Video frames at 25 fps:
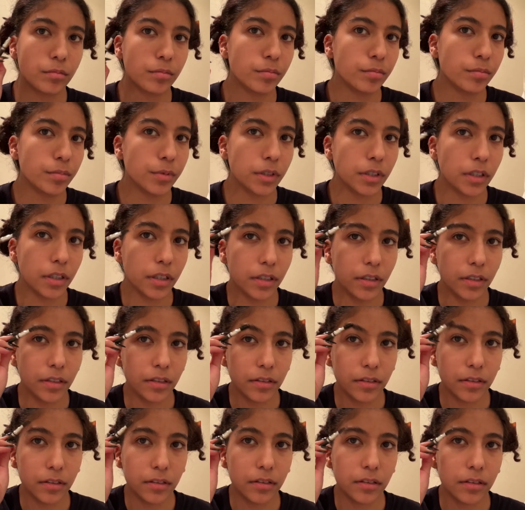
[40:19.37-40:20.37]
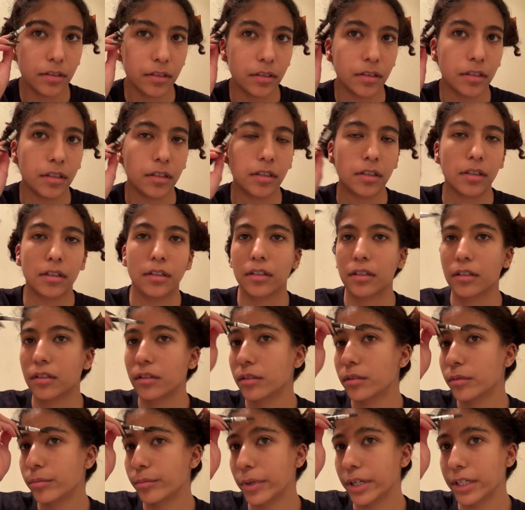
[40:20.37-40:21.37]
because
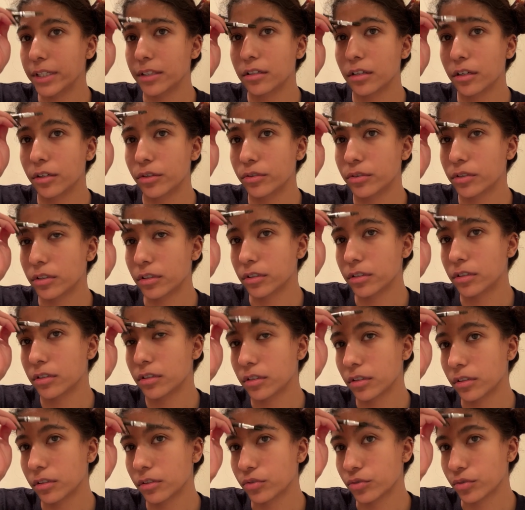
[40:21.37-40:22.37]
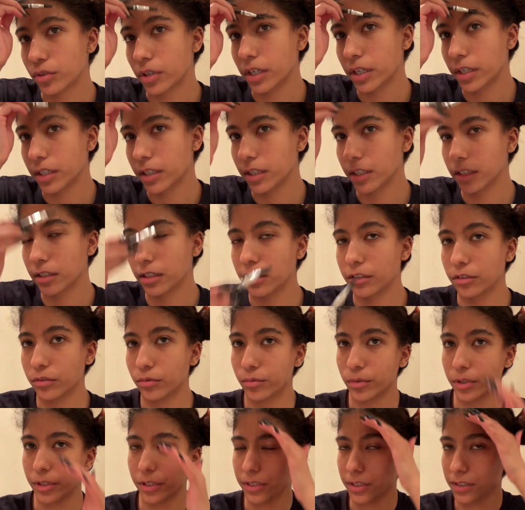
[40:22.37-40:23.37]
my toes are still drying and I don't
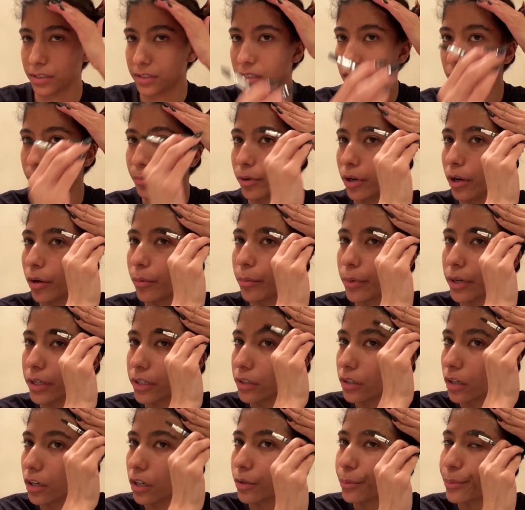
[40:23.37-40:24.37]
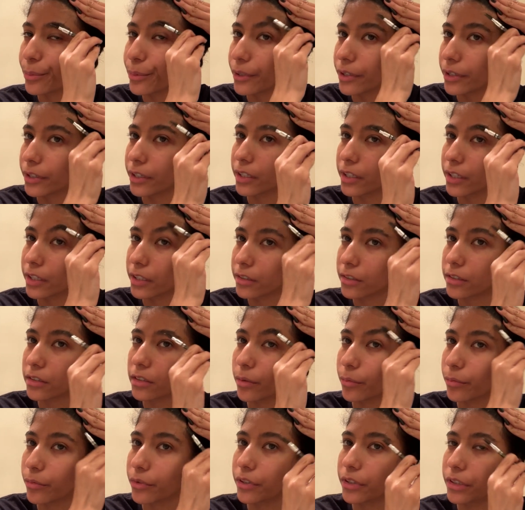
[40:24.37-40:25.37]
want to step on my carpet and get
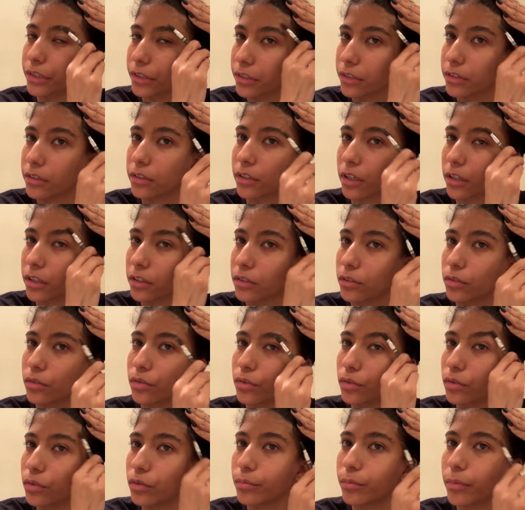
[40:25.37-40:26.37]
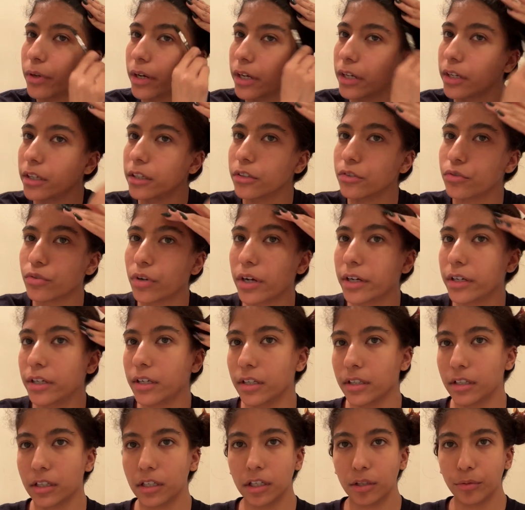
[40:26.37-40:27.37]
something stuck to my
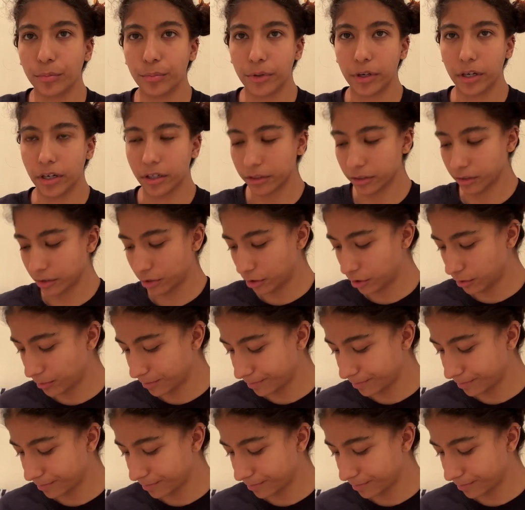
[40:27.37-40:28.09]
drying nail polish.